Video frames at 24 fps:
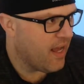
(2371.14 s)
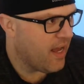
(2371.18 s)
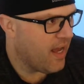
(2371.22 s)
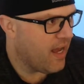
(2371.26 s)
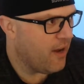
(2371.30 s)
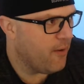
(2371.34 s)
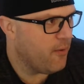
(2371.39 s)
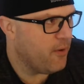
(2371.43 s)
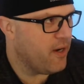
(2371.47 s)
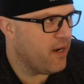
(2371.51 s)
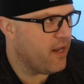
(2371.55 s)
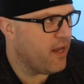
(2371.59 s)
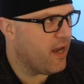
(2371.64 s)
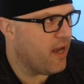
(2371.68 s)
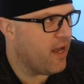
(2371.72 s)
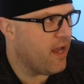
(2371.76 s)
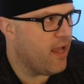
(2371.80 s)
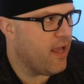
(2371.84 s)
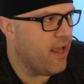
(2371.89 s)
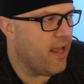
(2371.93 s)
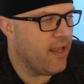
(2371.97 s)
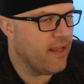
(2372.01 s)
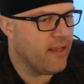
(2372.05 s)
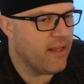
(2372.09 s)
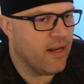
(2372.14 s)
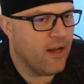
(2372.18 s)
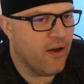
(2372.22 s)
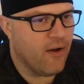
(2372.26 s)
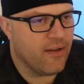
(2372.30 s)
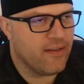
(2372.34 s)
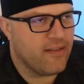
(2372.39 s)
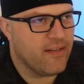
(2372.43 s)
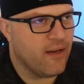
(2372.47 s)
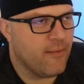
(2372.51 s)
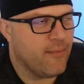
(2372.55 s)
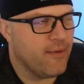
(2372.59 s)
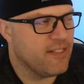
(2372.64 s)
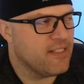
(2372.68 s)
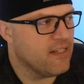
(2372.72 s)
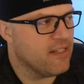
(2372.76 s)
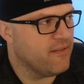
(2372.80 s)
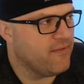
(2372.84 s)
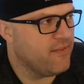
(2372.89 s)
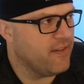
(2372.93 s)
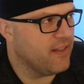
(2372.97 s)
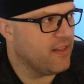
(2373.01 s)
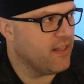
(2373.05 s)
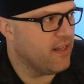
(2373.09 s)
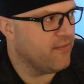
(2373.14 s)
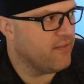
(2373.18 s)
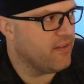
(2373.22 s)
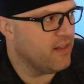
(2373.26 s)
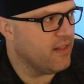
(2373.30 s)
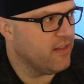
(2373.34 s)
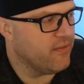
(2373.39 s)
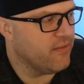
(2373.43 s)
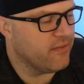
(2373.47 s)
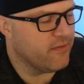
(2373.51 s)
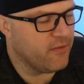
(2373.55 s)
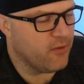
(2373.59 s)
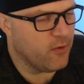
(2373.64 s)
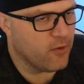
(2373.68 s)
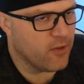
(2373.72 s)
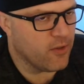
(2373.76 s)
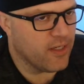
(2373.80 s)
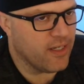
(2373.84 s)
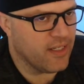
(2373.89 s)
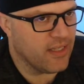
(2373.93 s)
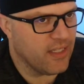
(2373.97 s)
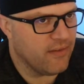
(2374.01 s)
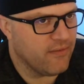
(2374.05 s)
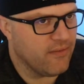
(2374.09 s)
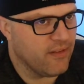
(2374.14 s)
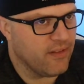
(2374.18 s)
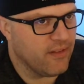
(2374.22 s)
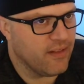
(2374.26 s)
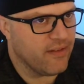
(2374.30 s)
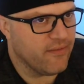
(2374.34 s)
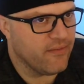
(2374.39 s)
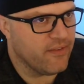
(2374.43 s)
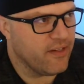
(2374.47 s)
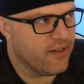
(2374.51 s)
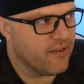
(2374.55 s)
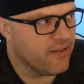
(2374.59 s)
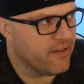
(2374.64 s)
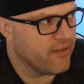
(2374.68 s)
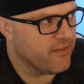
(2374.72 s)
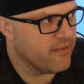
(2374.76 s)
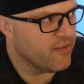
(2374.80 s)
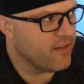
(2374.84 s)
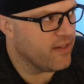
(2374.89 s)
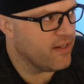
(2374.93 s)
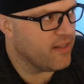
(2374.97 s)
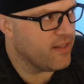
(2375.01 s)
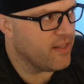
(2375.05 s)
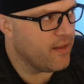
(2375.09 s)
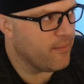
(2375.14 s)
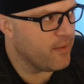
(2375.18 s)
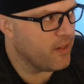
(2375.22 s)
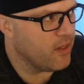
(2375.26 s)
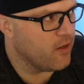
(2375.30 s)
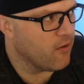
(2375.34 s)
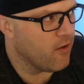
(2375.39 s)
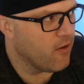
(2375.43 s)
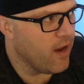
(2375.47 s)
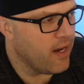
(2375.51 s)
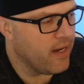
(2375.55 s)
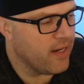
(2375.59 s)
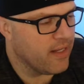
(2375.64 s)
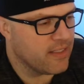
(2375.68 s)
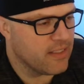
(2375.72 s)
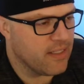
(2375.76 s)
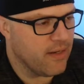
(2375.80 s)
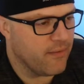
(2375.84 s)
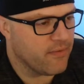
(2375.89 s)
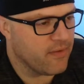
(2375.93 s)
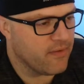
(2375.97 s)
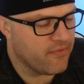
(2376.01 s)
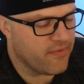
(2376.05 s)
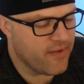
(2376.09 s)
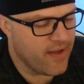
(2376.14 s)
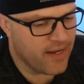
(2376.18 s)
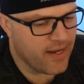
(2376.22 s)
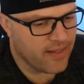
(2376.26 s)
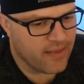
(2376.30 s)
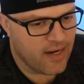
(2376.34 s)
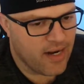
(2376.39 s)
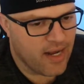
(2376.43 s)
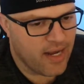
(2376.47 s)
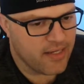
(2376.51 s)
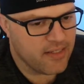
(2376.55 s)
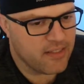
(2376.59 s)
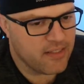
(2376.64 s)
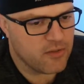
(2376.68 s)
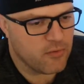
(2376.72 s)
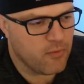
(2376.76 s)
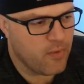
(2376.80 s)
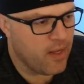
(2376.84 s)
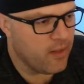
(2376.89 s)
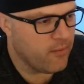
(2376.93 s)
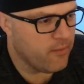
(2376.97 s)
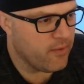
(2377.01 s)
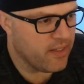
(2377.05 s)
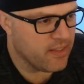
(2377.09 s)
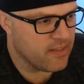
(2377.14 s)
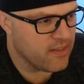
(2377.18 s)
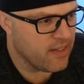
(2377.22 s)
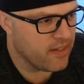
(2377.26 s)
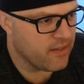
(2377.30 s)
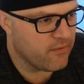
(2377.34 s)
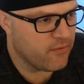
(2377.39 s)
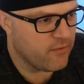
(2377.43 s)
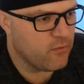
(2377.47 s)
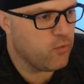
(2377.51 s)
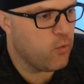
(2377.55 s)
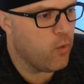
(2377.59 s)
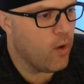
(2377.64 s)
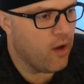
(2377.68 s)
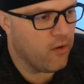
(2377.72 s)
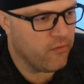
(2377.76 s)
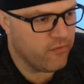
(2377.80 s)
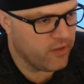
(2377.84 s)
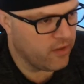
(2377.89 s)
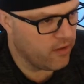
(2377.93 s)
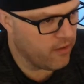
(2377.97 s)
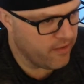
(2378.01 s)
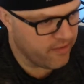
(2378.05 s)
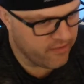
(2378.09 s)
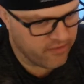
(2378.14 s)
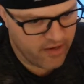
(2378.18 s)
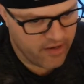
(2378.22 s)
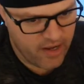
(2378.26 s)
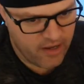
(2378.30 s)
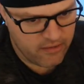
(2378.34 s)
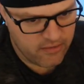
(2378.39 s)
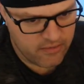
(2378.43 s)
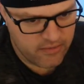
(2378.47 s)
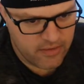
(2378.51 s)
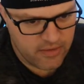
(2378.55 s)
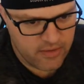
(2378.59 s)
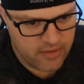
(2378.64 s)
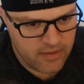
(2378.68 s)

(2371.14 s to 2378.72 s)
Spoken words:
I would, I tell myself I'd love to live in Florida. I'd love to live near Disney, and that'd be great, except for the fact that I sweat when it's like 12 degrees out.